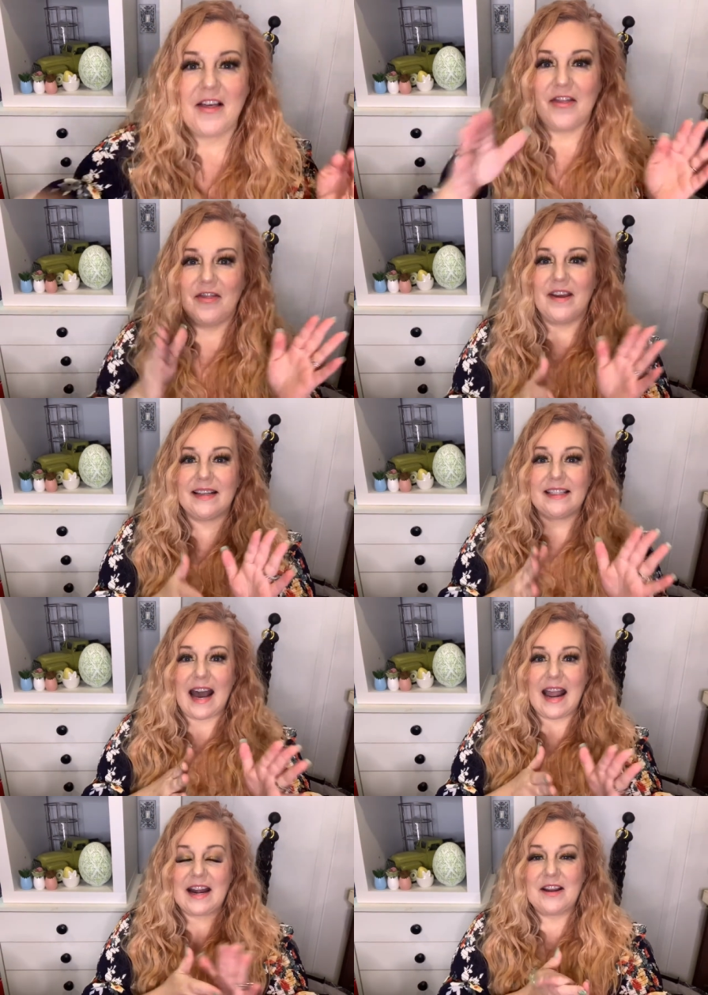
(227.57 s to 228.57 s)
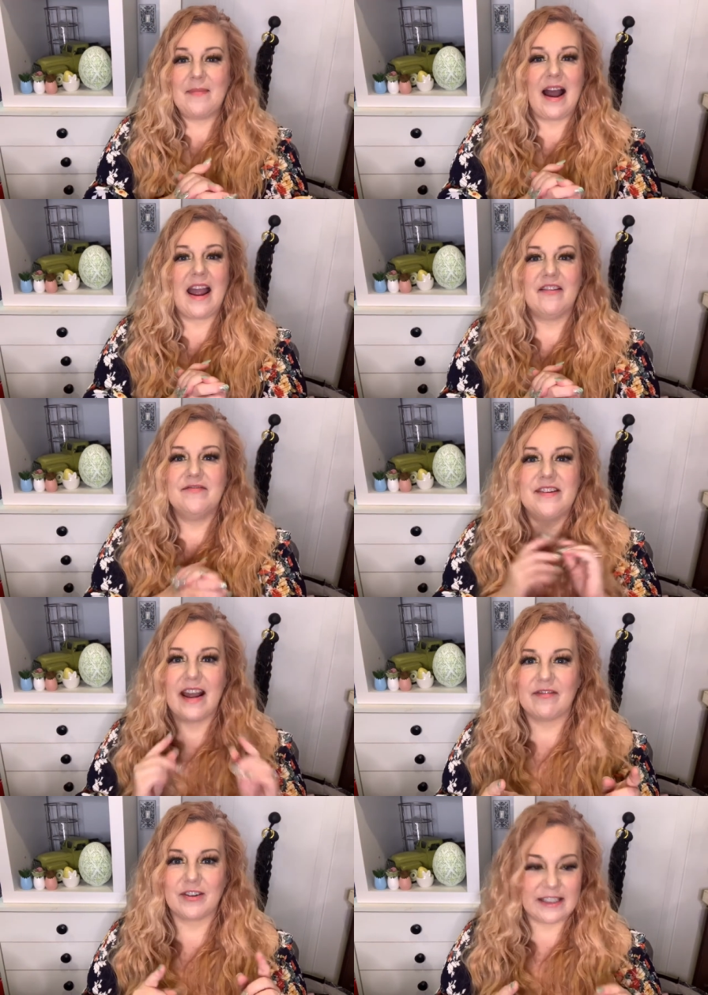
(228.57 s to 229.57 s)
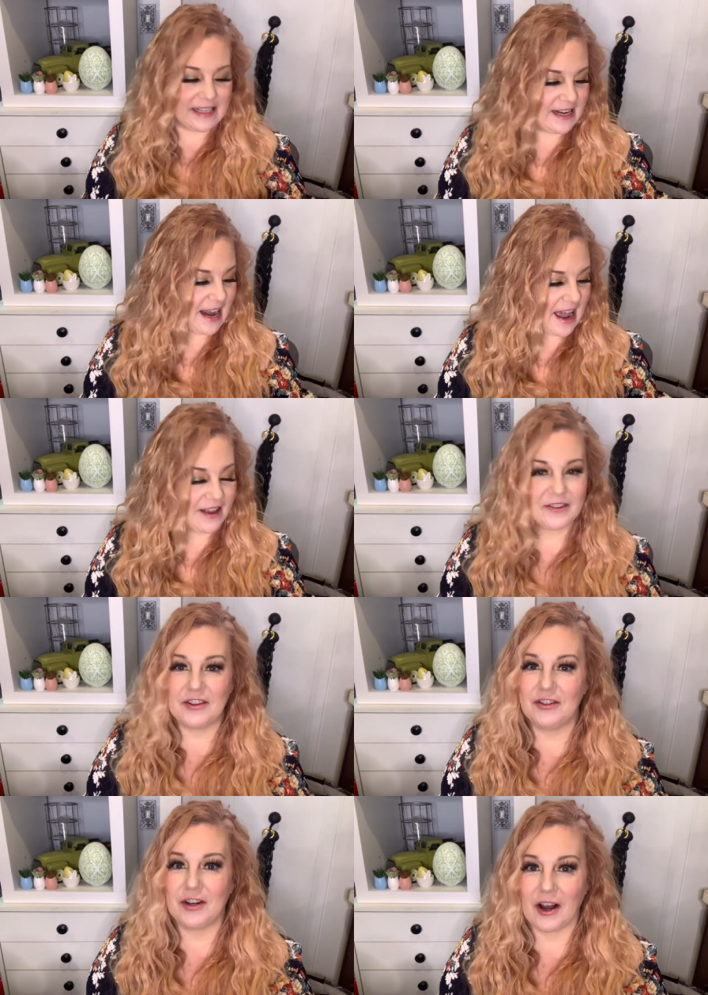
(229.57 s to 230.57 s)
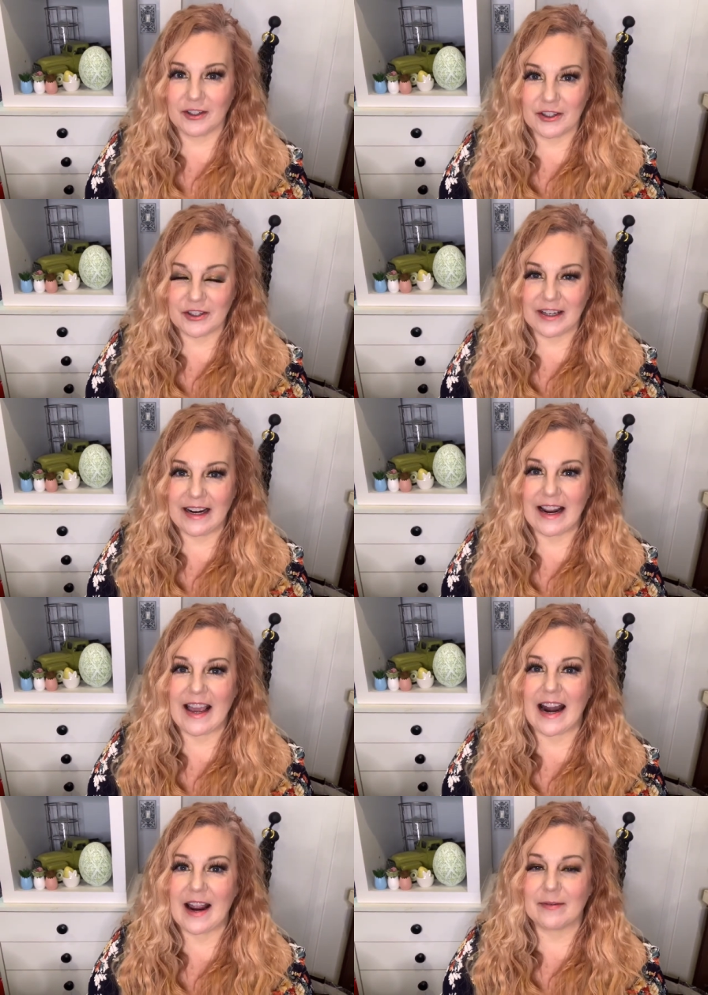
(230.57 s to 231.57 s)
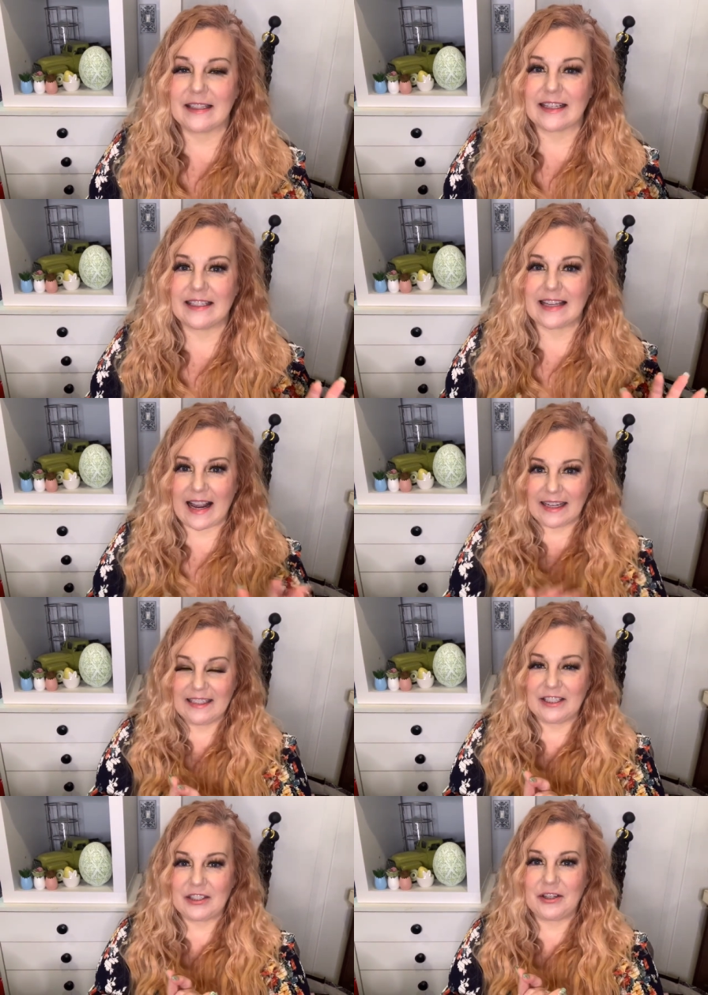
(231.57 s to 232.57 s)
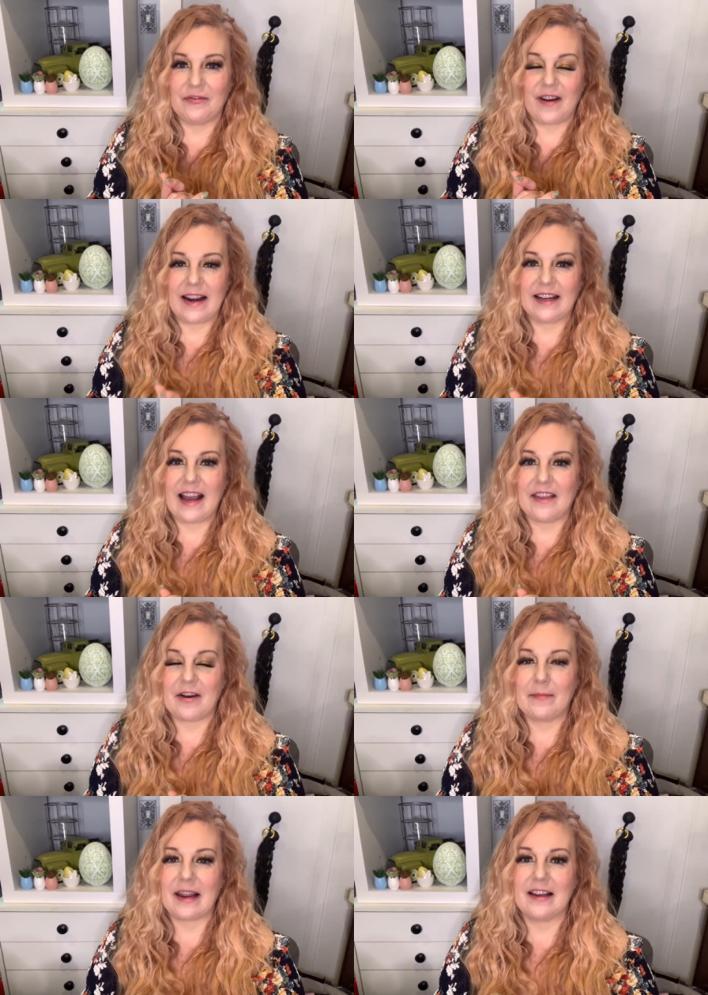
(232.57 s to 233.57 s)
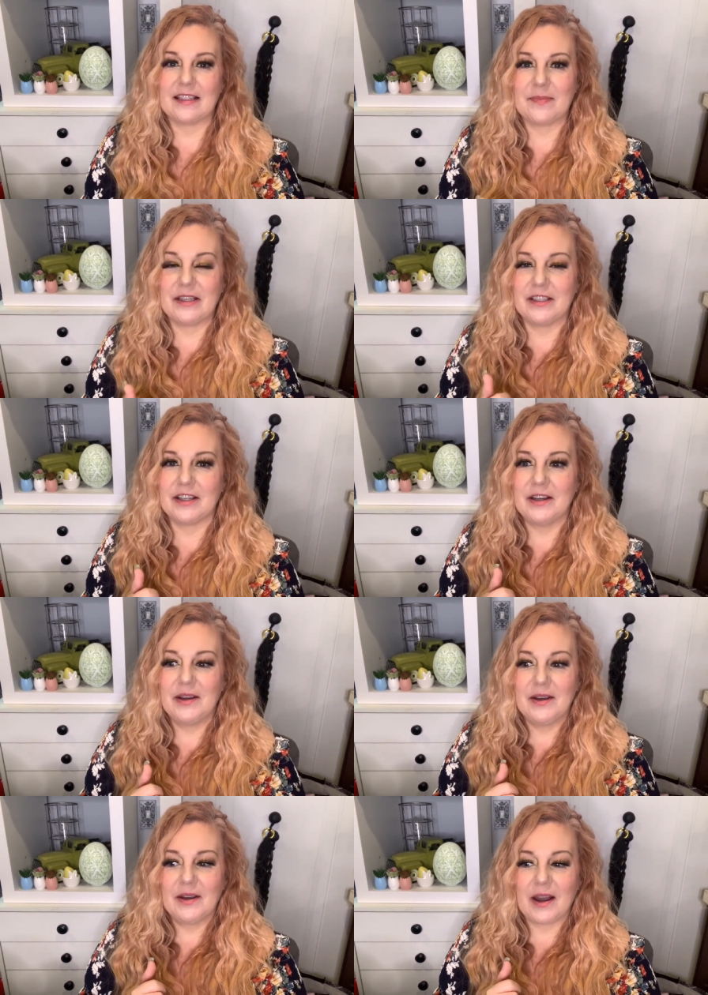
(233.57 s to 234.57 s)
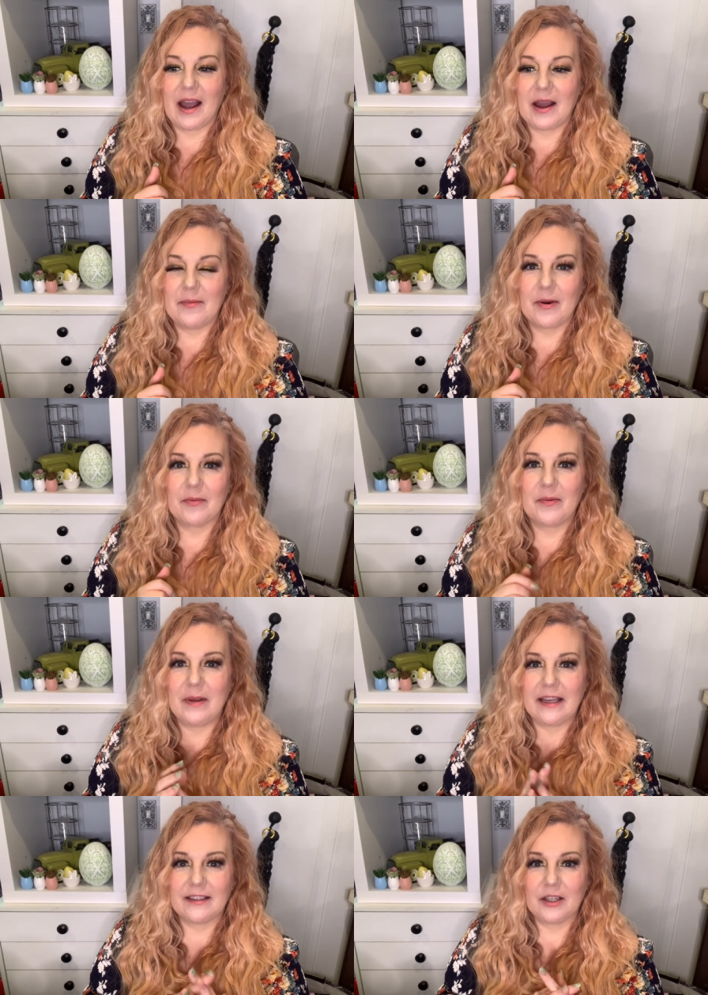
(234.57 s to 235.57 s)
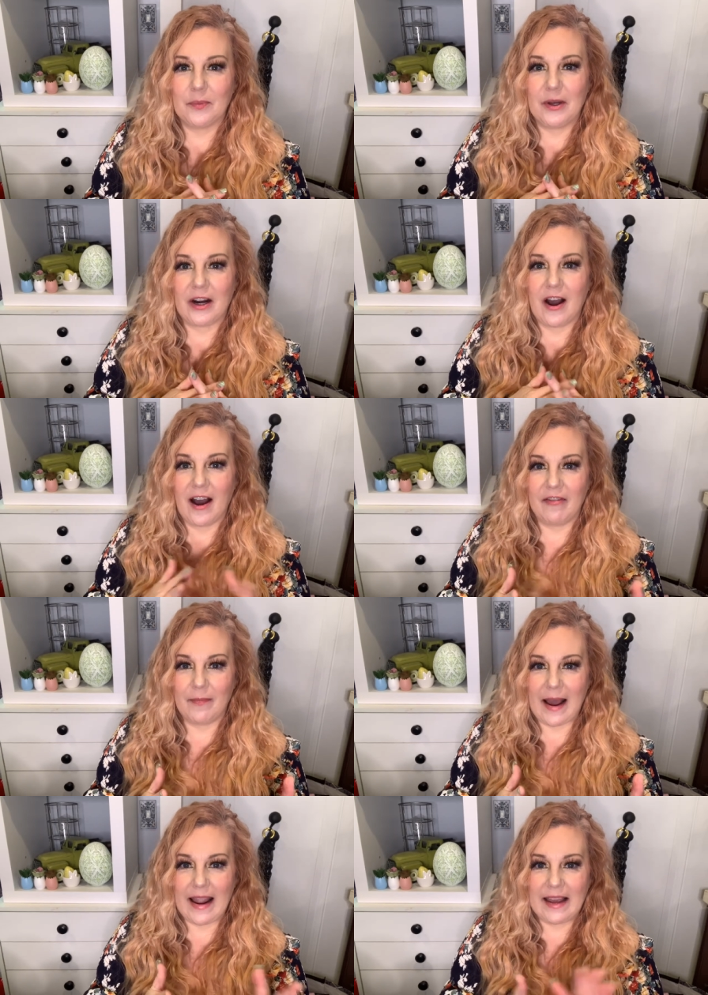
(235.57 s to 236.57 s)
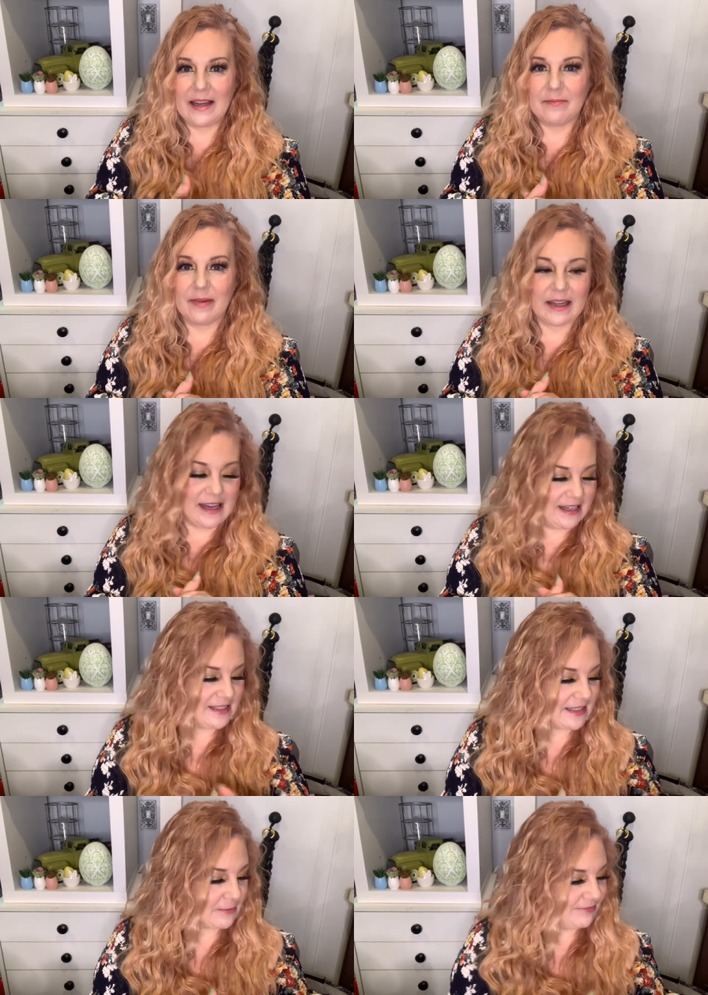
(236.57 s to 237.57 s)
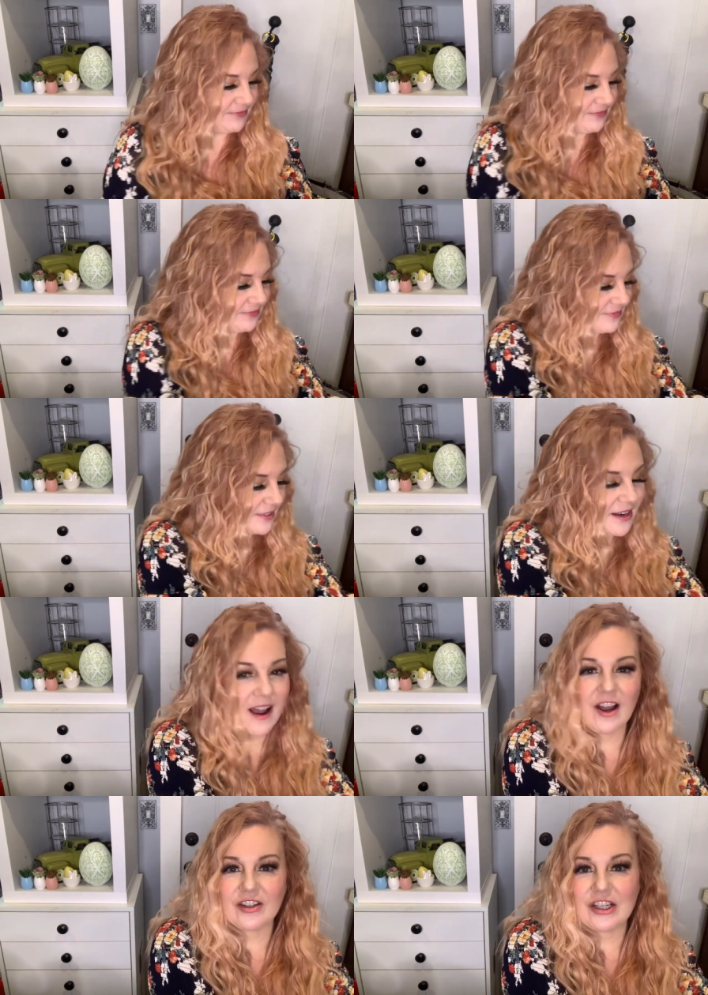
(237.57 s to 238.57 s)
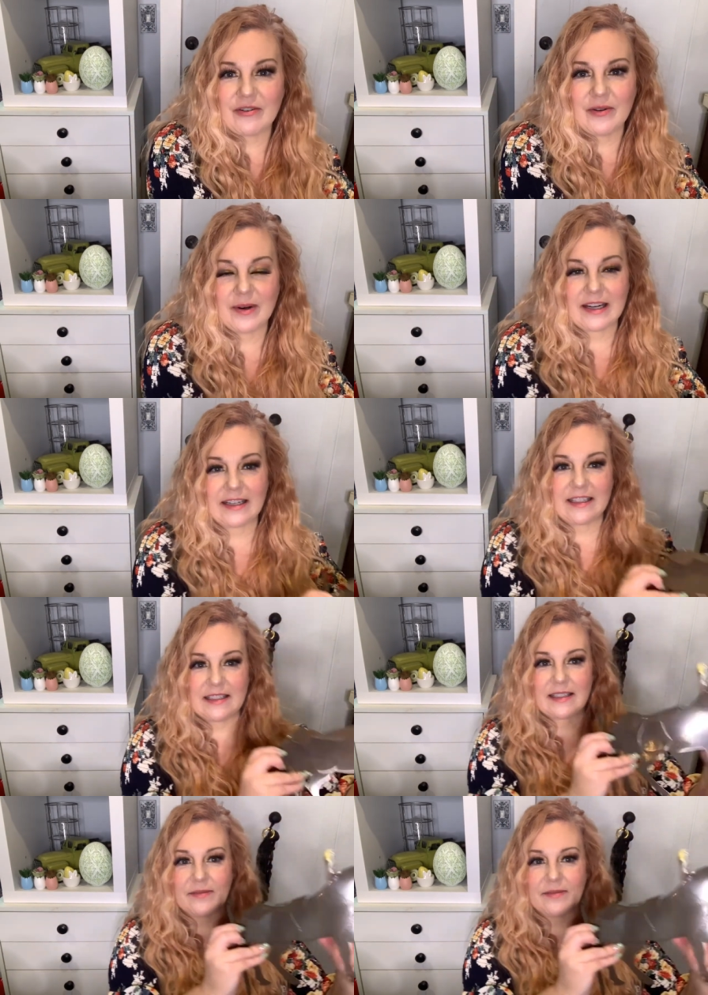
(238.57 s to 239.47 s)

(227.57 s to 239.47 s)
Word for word: This item I have never seen at the Dollar Tree, and I was excited to find it. I thought my husband would be a little put off by it, because I'll show you what it is.